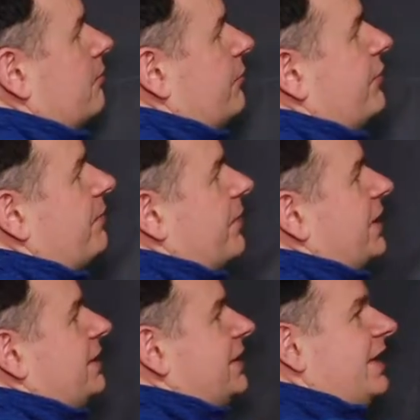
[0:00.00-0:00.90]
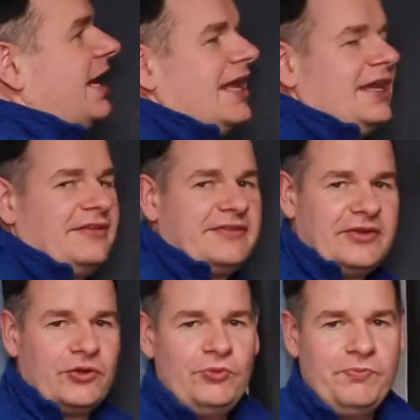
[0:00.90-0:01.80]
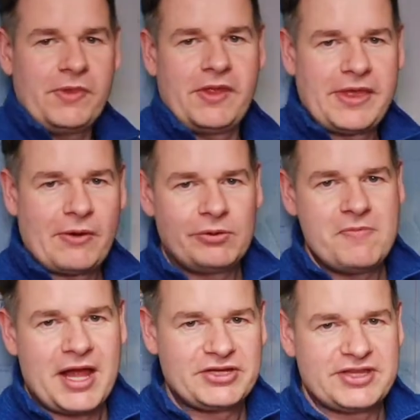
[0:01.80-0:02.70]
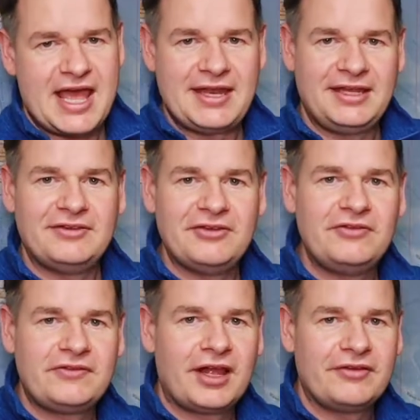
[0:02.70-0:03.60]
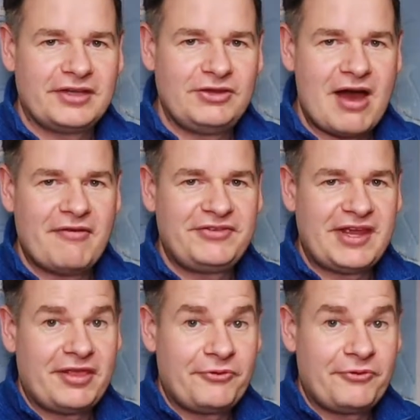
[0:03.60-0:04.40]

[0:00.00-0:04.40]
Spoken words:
subtitle in a heading 2, that will match the heading 2 styles that you have set